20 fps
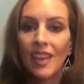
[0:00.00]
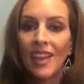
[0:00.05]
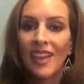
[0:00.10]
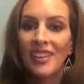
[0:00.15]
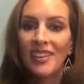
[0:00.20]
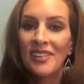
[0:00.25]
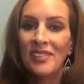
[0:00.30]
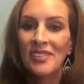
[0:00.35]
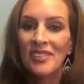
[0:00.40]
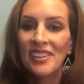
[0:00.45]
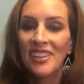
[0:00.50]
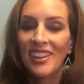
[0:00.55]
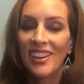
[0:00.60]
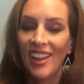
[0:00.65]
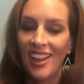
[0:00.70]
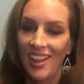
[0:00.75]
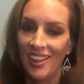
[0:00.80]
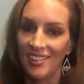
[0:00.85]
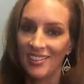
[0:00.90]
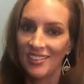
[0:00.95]
I know what you're going
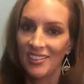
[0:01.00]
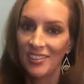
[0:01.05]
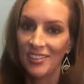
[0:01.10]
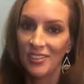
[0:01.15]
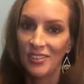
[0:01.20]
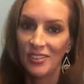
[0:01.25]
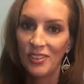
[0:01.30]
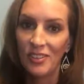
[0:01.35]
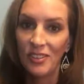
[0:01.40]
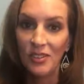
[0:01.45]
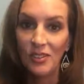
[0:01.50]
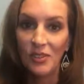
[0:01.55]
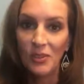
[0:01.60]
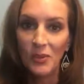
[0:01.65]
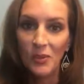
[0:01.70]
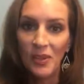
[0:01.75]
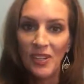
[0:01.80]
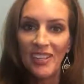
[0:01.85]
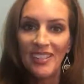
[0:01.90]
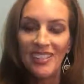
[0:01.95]
to ask.
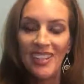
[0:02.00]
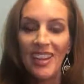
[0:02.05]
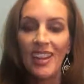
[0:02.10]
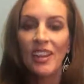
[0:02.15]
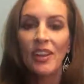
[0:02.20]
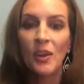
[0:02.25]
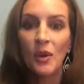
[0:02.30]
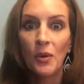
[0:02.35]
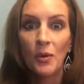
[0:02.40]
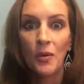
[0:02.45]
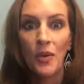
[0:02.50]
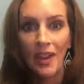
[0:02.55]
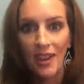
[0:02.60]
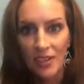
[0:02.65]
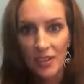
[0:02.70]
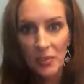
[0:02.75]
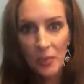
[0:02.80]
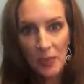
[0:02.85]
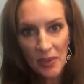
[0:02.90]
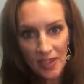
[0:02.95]
Do we take
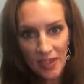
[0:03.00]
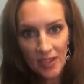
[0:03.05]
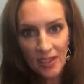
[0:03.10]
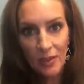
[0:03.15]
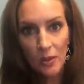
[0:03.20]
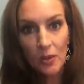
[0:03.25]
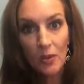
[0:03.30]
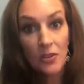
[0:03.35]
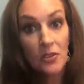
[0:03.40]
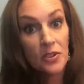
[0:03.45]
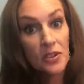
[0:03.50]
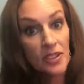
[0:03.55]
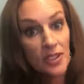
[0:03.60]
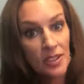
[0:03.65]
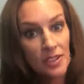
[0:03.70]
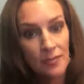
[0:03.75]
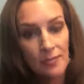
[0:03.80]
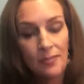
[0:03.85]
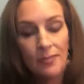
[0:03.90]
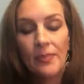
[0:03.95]
OHP or
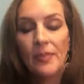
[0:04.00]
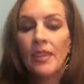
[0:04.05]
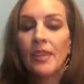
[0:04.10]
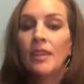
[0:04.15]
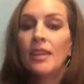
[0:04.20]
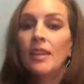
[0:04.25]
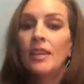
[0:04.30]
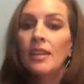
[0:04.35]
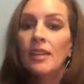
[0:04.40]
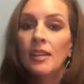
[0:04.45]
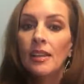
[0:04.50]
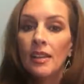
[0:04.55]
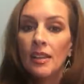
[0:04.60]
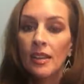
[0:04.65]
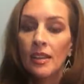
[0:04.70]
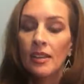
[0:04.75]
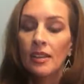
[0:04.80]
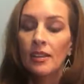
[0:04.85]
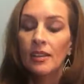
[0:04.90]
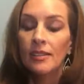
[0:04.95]
Trillium?
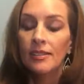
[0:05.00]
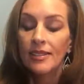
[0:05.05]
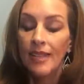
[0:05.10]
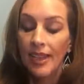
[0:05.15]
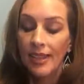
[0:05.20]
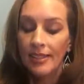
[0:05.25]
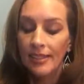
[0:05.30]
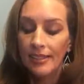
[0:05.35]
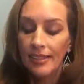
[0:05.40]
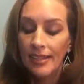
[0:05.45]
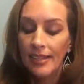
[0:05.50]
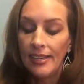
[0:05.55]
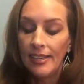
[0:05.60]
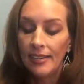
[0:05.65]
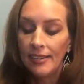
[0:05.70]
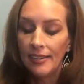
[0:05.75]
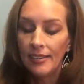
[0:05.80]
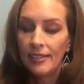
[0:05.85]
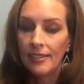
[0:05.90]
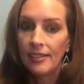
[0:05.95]

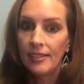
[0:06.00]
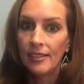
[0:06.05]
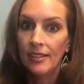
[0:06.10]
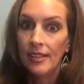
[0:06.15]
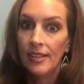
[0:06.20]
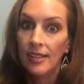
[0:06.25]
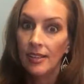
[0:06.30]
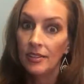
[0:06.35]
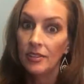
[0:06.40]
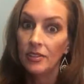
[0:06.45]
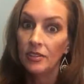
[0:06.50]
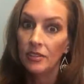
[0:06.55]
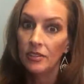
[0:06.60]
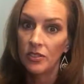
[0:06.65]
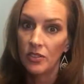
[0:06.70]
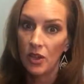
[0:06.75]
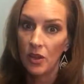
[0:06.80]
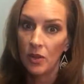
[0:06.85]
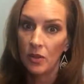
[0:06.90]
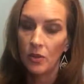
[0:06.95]
Sadly, the answer
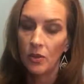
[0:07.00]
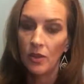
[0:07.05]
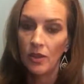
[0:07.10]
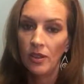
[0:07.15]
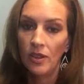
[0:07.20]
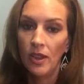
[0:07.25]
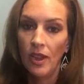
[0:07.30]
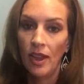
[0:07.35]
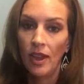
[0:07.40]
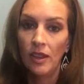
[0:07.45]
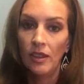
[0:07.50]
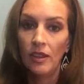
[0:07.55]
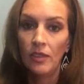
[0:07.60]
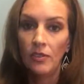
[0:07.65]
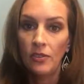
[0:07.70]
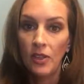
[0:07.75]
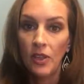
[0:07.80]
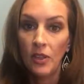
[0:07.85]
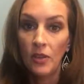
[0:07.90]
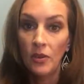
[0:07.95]
is no. And
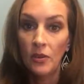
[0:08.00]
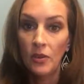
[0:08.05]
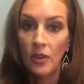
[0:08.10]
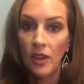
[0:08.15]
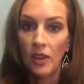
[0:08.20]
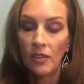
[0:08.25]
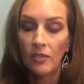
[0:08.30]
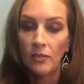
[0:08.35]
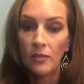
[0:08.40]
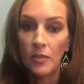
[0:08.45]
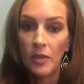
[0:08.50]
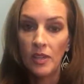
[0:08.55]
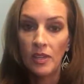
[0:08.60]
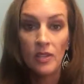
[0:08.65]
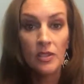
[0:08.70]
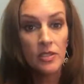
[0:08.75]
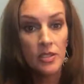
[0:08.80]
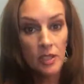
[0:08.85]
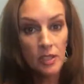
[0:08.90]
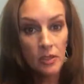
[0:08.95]
if you have been
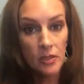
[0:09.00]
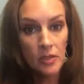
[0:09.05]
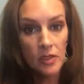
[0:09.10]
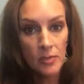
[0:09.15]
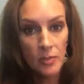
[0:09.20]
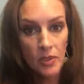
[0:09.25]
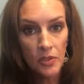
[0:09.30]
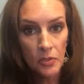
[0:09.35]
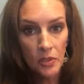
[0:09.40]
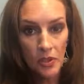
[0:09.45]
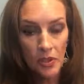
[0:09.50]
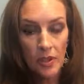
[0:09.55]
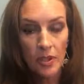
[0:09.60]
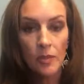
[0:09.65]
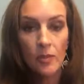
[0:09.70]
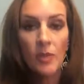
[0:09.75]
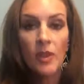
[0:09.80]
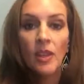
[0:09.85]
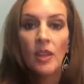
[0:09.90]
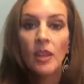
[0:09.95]
using OHP
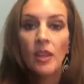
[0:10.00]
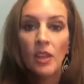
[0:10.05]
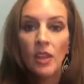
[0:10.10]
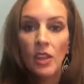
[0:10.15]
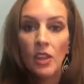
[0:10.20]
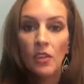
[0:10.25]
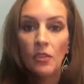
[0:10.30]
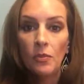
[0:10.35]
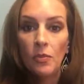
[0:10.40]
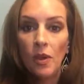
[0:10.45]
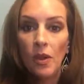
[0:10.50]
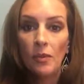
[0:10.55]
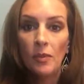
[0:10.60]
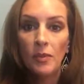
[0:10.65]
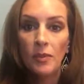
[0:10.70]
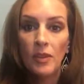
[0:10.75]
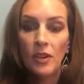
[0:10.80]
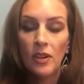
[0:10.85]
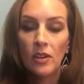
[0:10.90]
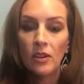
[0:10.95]
Trillium, you've
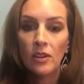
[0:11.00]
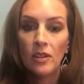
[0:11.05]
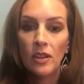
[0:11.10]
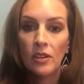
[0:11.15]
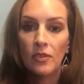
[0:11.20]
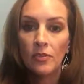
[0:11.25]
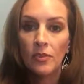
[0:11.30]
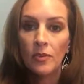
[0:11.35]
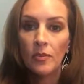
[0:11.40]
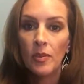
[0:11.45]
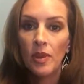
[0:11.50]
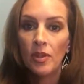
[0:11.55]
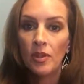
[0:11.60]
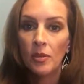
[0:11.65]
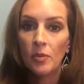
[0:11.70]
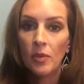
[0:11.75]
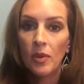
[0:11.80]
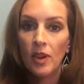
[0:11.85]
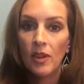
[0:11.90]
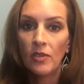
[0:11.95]
probably heard that from
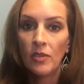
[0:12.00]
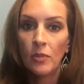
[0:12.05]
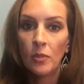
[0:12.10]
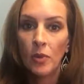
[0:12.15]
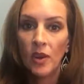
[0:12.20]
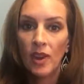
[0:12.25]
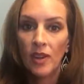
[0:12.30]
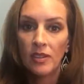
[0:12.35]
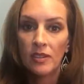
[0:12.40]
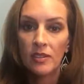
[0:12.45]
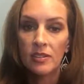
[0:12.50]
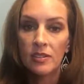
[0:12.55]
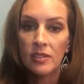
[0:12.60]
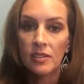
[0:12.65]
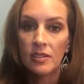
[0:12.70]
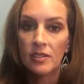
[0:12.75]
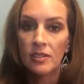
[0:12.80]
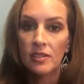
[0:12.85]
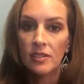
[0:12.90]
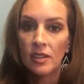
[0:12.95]
other private
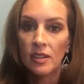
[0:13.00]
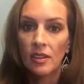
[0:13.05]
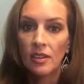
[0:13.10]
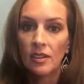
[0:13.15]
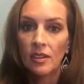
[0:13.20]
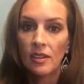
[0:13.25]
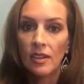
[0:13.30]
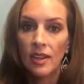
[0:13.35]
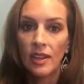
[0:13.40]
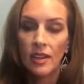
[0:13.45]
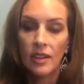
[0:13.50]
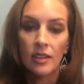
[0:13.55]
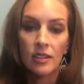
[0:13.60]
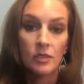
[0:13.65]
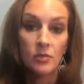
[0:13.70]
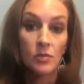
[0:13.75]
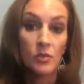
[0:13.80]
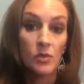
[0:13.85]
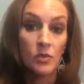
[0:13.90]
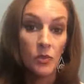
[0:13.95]
practices like
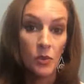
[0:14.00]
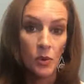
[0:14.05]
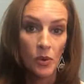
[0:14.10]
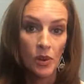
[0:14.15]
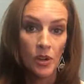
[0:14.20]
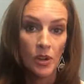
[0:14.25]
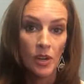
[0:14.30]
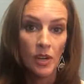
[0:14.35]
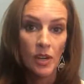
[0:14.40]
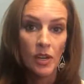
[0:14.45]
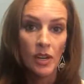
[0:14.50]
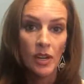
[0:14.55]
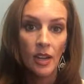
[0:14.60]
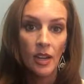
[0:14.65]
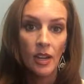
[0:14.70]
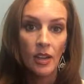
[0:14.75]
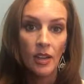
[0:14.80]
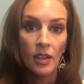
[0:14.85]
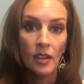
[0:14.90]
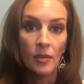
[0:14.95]
us before.
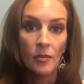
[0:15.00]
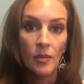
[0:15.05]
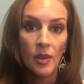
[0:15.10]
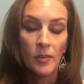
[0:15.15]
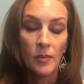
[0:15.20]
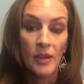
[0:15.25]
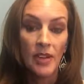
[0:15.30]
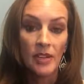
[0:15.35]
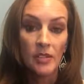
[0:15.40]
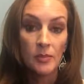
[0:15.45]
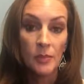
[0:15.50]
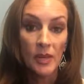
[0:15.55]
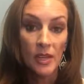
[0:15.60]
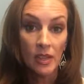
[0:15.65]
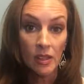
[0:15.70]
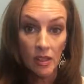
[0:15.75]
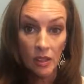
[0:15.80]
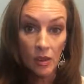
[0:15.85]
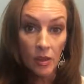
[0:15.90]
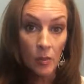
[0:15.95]
I'm going to
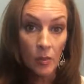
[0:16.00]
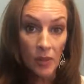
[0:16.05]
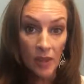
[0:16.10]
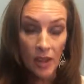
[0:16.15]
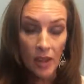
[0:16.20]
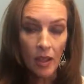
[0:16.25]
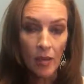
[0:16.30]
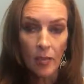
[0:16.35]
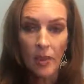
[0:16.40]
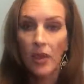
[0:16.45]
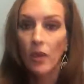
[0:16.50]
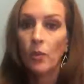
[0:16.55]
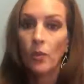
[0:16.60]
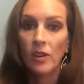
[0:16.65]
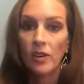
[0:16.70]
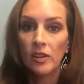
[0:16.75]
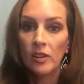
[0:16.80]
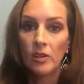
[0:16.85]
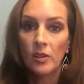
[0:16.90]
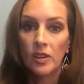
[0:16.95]
explain a little bit about
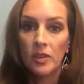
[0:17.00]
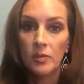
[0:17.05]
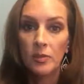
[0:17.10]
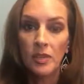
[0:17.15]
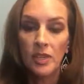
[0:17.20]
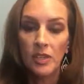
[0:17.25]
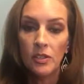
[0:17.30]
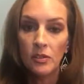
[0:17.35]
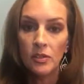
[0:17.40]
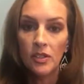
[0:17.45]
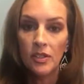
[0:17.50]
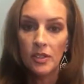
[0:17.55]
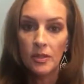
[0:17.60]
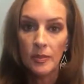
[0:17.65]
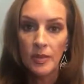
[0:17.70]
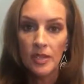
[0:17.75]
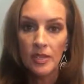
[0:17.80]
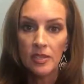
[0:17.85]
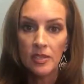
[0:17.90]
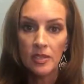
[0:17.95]
what OHP
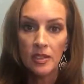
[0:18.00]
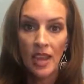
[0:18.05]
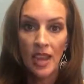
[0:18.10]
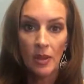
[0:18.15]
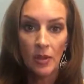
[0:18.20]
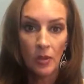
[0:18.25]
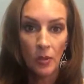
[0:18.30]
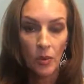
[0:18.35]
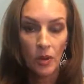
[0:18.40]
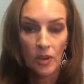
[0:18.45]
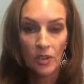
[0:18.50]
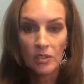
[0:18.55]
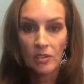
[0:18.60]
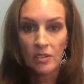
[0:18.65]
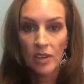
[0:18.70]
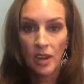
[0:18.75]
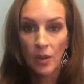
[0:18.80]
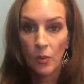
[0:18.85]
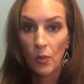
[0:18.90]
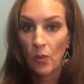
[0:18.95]
Trillium is and how it
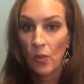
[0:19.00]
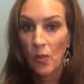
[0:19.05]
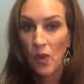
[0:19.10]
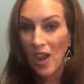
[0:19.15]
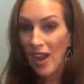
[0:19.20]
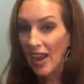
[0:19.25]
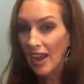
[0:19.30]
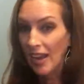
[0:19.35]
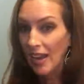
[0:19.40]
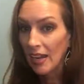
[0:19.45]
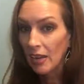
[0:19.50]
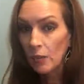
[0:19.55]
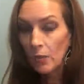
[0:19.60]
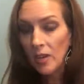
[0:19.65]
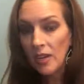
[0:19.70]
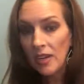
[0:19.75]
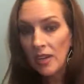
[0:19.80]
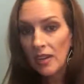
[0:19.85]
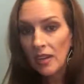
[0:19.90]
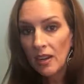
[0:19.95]
works and why
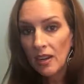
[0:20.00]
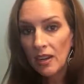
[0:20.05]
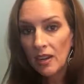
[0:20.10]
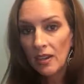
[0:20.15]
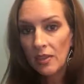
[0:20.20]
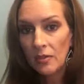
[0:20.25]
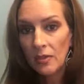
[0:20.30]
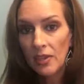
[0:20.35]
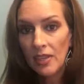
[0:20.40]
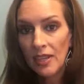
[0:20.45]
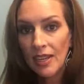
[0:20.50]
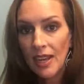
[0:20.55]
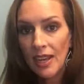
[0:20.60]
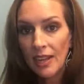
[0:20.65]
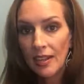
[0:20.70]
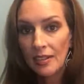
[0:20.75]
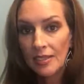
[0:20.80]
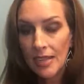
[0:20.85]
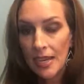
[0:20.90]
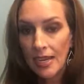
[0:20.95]
we really
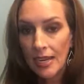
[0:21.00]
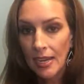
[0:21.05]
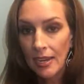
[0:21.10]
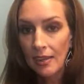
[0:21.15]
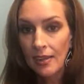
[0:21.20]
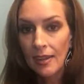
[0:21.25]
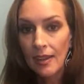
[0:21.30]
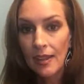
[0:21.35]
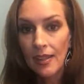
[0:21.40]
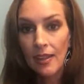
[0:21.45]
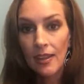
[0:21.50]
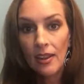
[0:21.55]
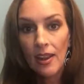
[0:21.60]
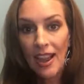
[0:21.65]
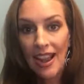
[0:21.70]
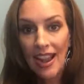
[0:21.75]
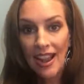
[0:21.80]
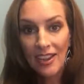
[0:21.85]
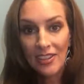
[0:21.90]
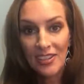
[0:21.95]
can't take it. And then
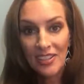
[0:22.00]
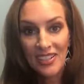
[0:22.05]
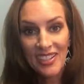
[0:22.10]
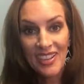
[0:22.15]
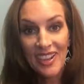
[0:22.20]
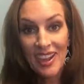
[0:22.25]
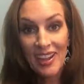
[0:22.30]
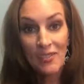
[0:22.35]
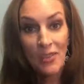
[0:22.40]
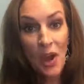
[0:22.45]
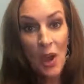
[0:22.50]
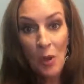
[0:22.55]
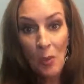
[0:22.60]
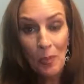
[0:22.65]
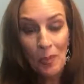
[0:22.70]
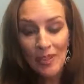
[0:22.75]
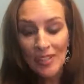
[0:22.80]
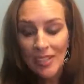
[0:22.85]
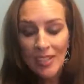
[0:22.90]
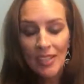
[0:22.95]
actually, I have
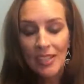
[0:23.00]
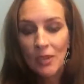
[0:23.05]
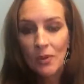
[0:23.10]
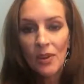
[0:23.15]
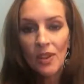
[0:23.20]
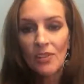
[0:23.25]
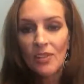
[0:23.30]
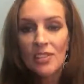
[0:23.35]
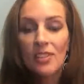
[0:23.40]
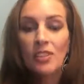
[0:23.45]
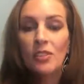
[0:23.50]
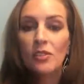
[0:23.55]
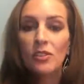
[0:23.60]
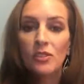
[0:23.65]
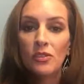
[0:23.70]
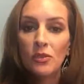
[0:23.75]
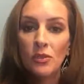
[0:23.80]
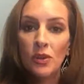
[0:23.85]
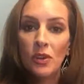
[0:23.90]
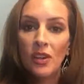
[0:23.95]
hope. We have a
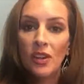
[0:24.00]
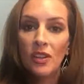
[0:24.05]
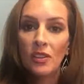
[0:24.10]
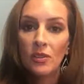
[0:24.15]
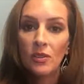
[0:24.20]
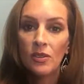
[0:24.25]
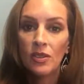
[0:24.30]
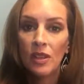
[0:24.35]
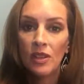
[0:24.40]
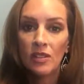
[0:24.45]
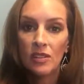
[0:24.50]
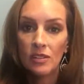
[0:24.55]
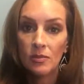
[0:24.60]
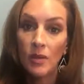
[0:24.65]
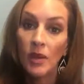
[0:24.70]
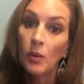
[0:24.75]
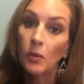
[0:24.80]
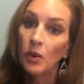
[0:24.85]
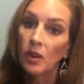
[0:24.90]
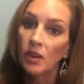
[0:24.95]
solution for you that just
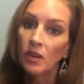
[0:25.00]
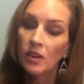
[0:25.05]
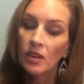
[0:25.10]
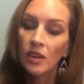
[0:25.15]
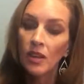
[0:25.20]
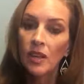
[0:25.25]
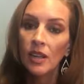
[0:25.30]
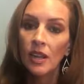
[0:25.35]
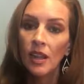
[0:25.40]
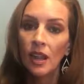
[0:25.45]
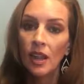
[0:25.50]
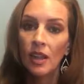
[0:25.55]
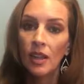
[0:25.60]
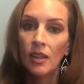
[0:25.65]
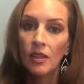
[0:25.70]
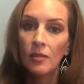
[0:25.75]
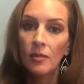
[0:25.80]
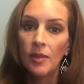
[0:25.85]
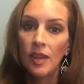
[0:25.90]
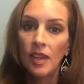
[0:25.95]
might work.
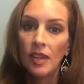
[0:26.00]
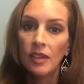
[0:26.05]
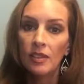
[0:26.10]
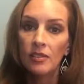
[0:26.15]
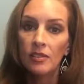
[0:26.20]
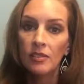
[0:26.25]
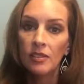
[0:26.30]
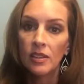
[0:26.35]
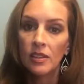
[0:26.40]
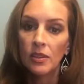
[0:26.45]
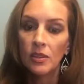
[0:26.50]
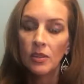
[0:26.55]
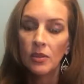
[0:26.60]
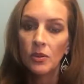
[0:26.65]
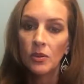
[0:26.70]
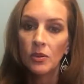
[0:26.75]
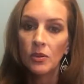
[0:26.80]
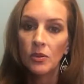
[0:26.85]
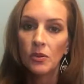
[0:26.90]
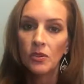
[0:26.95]
And
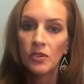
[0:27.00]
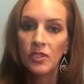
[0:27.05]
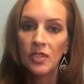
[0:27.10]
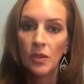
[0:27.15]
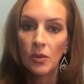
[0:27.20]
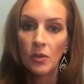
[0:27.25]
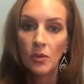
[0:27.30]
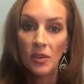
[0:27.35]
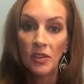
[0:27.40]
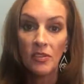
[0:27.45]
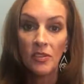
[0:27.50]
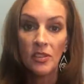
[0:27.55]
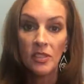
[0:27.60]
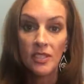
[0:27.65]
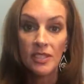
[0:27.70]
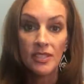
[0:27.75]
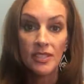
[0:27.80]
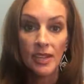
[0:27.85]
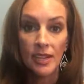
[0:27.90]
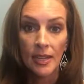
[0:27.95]
so stick with me for
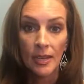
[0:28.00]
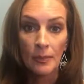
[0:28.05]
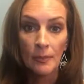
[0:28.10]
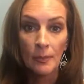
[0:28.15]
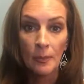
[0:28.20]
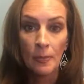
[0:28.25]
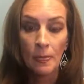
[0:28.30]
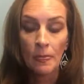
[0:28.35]
just a second.